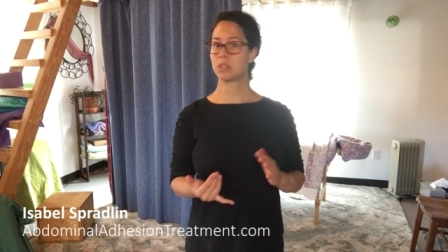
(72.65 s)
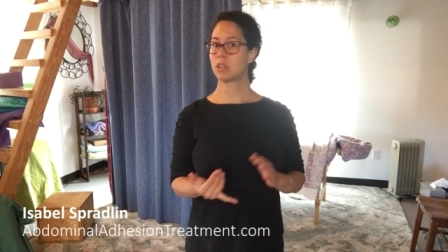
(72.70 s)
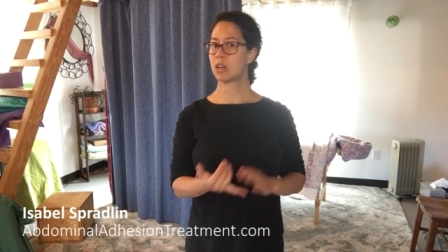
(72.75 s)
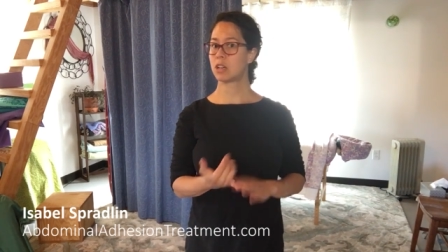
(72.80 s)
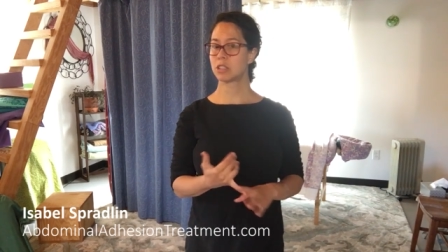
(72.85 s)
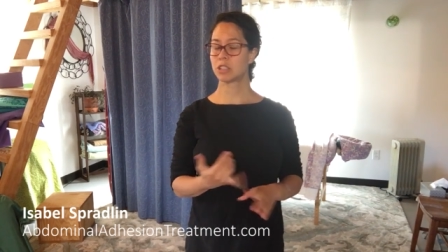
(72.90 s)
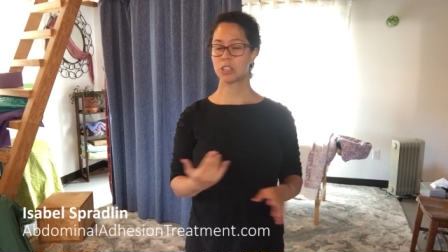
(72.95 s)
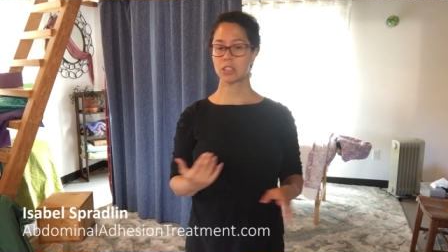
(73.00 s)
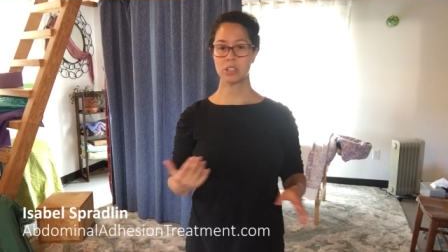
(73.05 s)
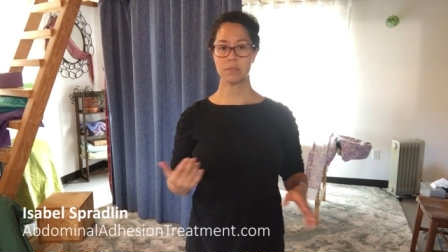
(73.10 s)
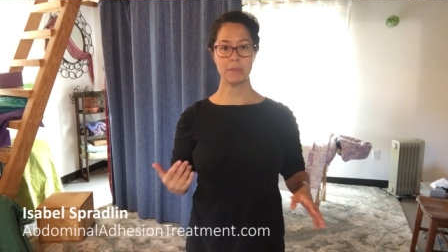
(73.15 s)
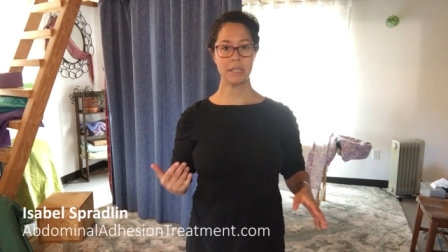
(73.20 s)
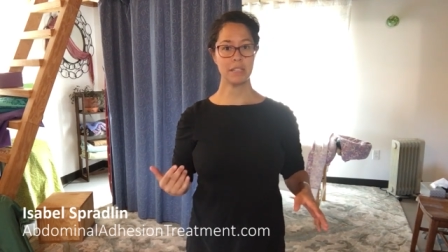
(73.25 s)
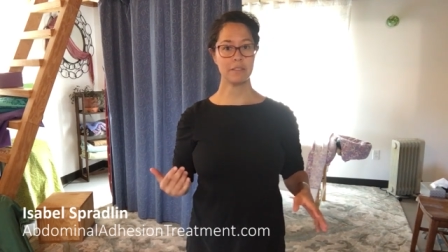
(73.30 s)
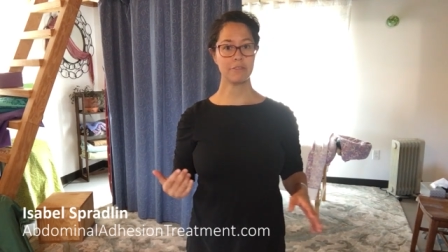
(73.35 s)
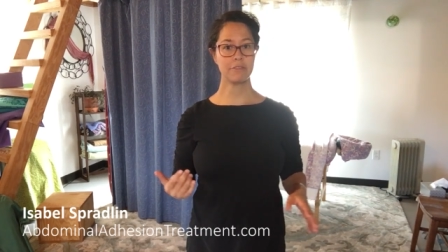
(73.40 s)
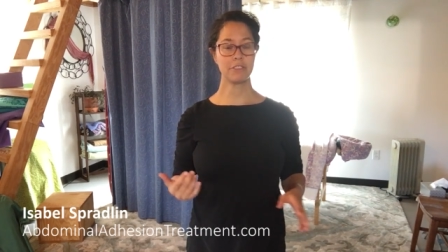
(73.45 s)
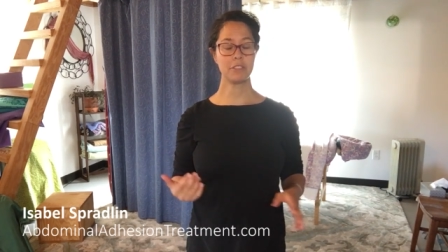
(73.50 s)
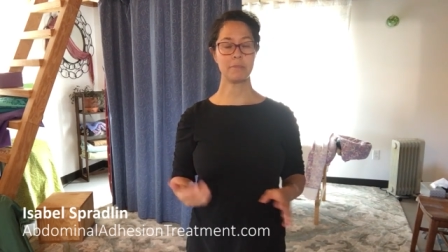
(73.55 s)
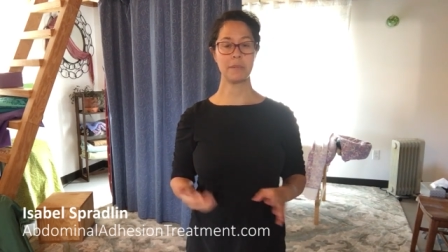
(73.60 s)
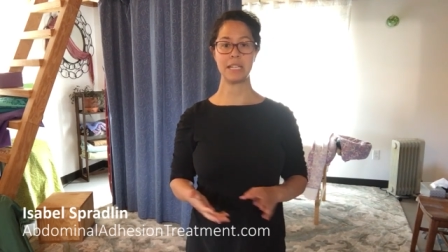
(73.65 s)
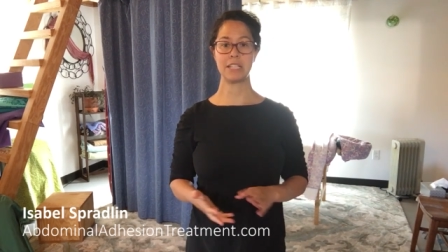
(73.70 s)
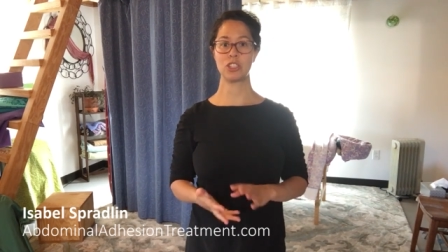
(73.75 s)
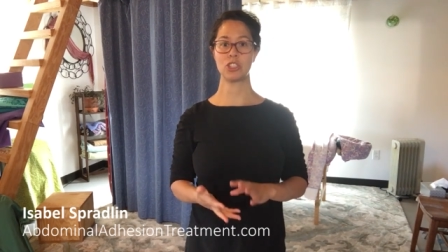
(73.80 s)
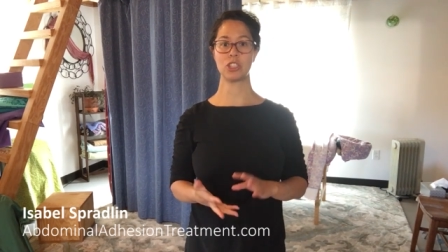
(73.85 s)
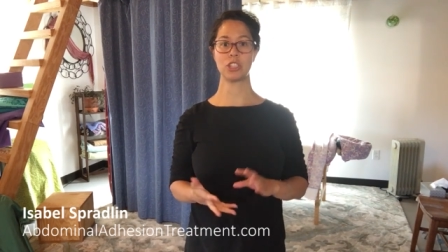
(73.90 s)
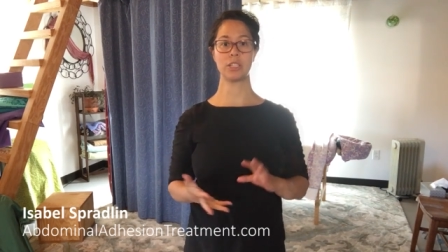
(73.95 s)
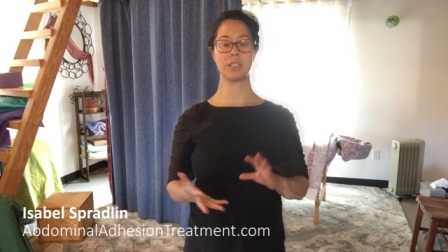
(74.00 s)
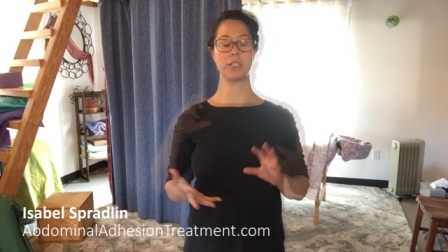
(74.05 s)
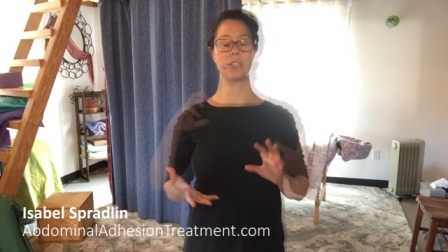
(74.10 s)
long-term
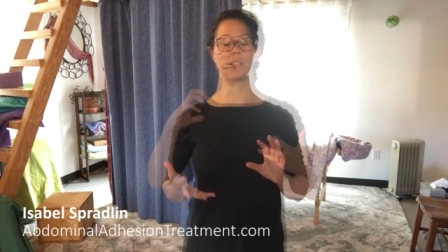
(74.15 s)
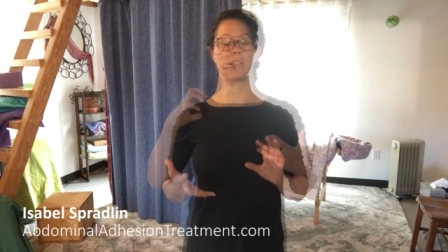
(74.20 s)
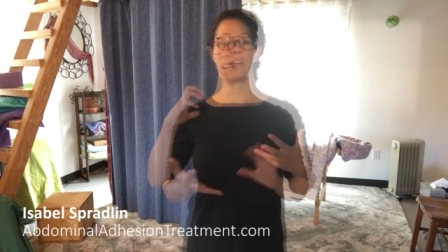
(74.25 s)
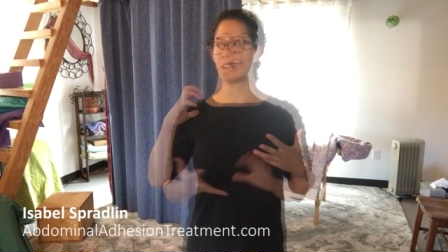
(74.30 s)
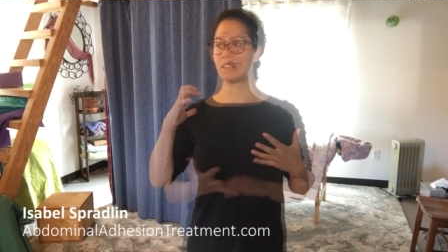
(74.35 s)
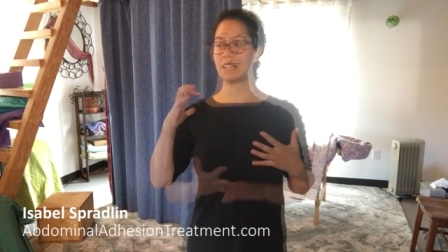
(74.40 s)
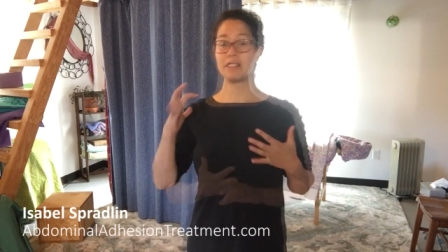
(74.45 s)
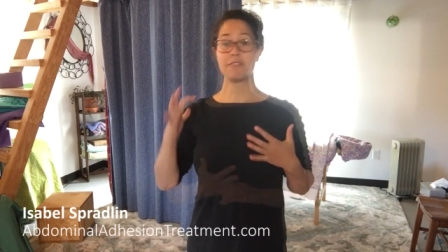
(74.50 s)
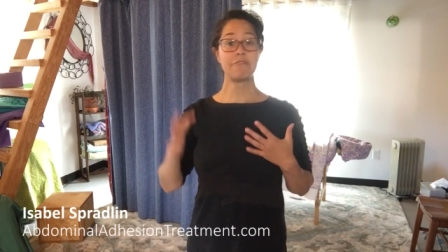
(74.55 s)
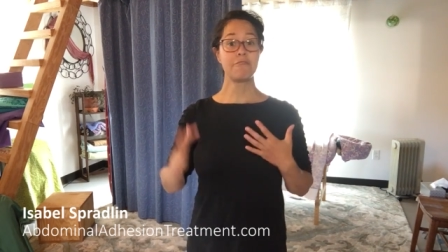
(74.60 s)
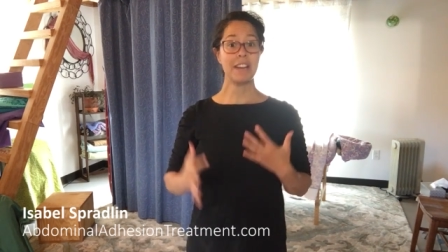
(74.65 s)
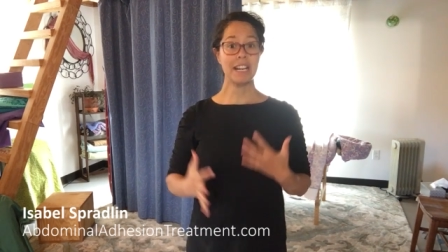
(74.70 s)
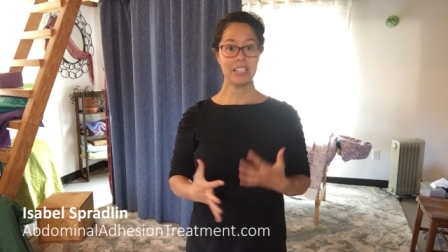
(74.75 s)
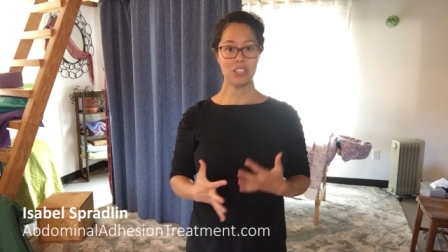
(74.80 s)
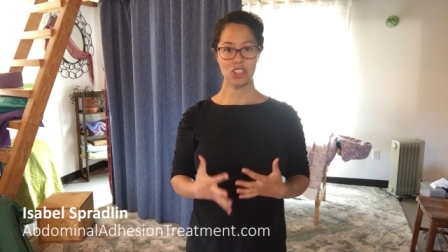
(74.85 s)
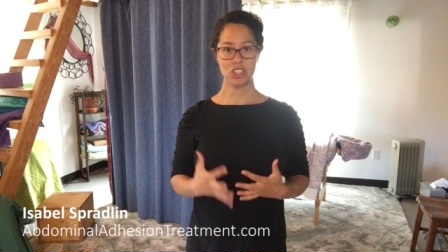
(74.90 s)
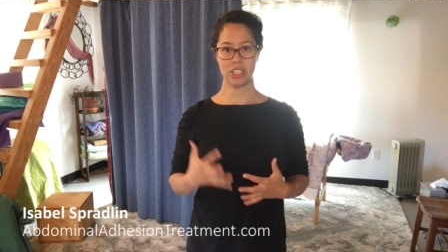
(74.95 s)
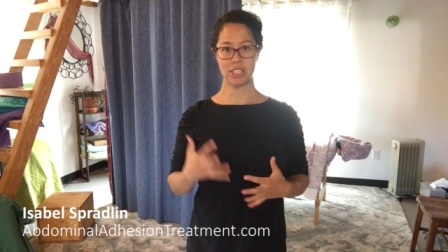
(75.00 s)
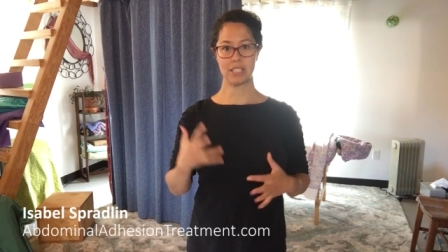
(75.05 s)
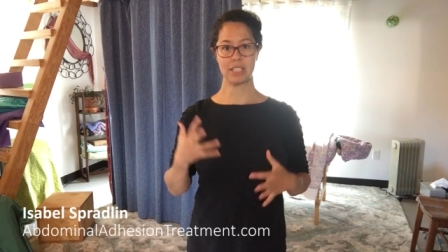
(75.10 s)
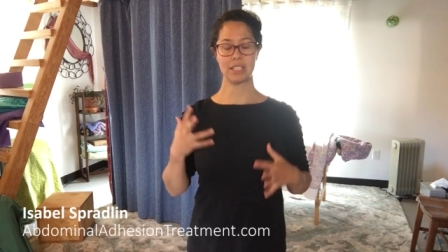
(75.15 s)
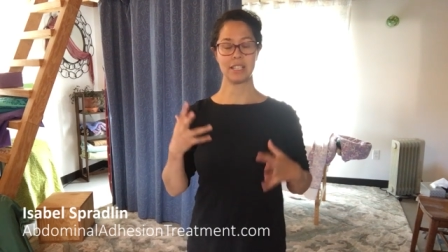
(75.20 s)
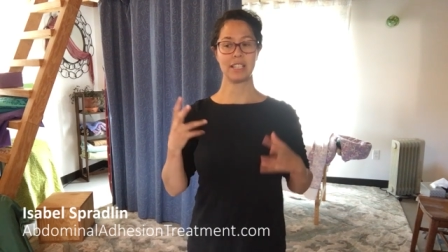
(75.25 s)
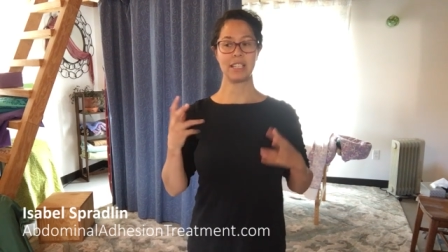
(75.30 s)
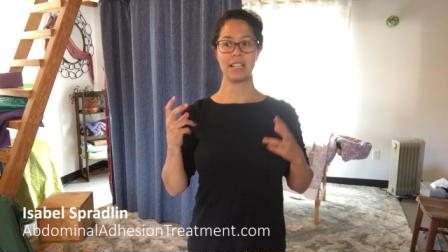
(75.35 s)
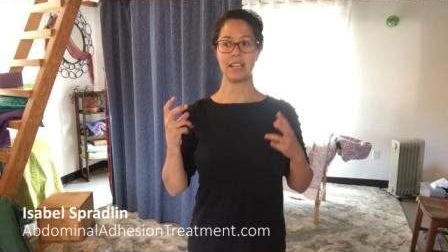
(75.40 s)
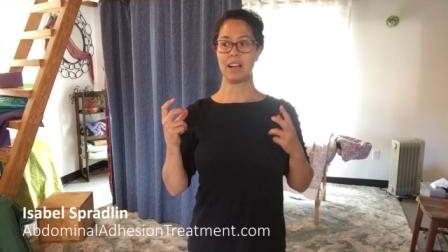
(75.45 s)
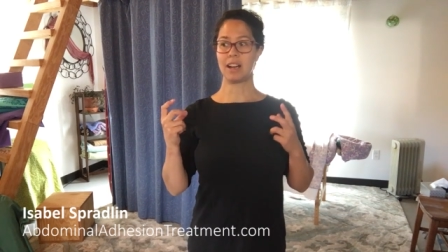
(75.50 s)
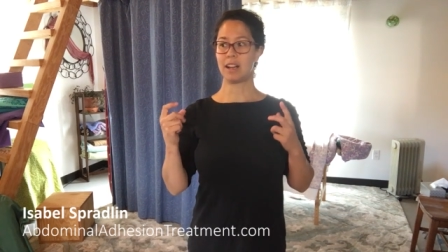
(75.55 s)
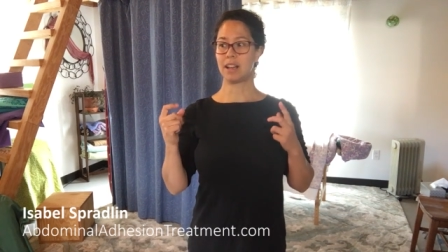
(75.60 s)
inflammation, infection,
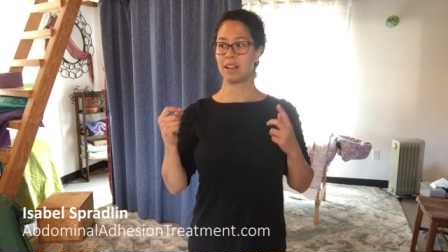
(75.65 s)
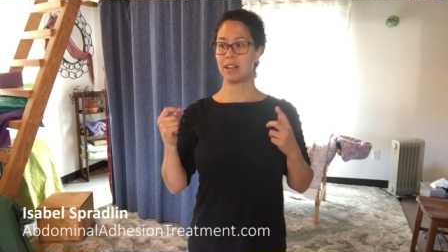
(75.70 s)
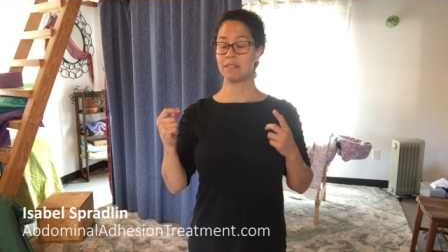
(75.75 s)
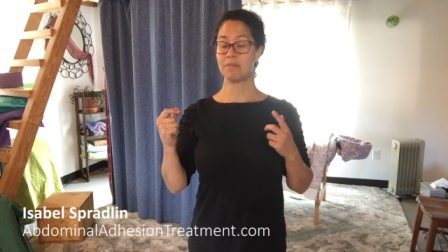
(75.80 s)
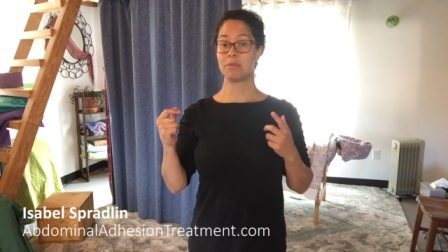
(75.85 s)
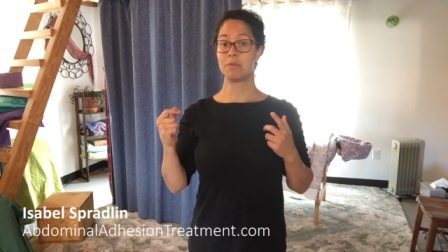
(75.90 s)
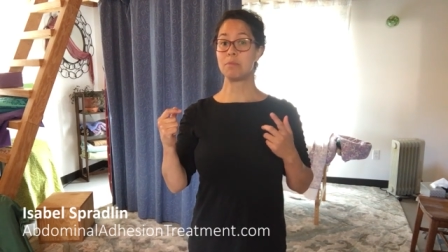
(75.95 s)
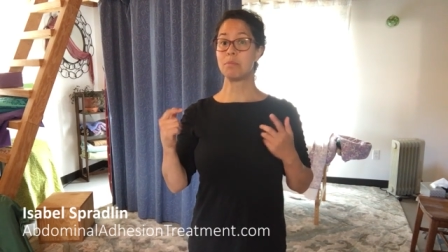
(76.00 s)
uh,